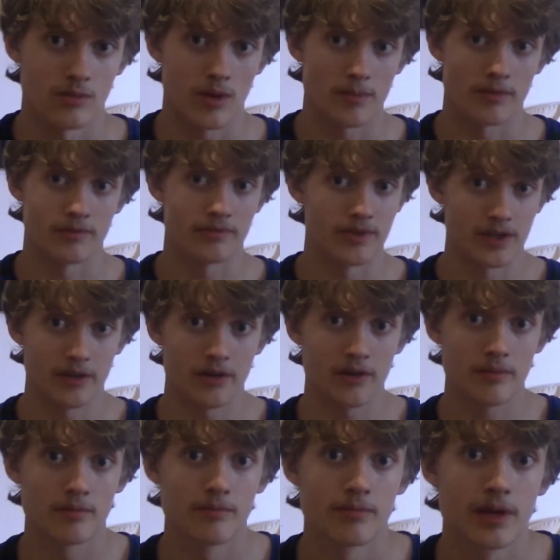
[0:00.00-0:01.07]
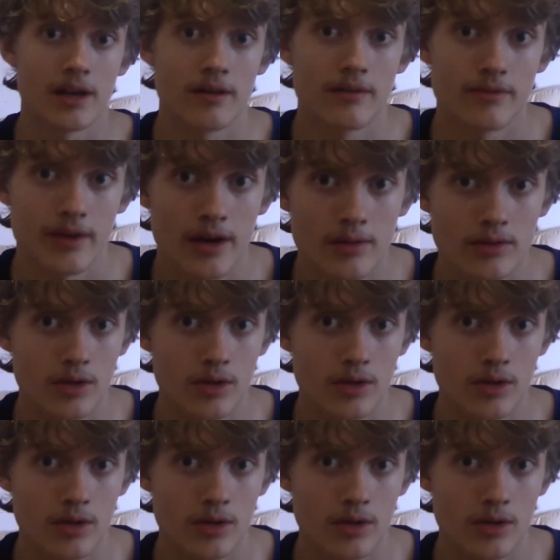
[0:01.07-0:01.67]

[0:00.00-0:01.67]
Web of Fear being found?